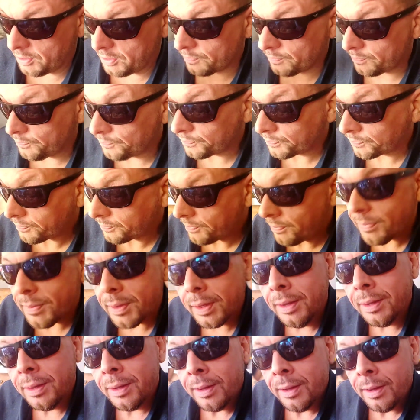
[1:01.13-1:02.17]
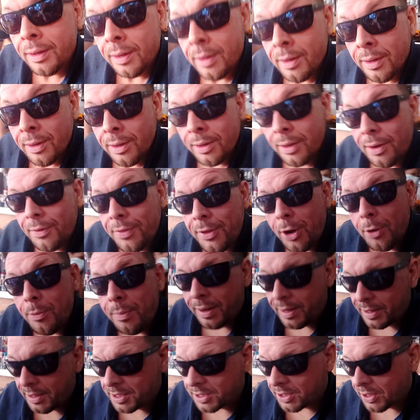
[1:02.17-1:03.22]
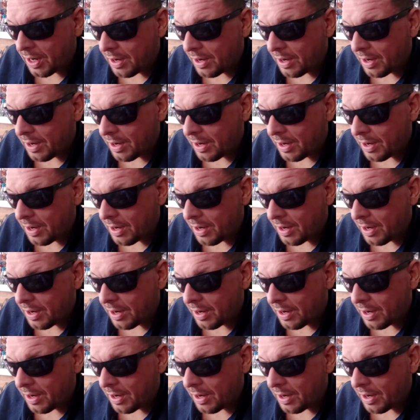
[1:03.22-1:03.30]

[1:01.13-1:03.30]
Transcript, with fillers: you. Well, Dad. Although money's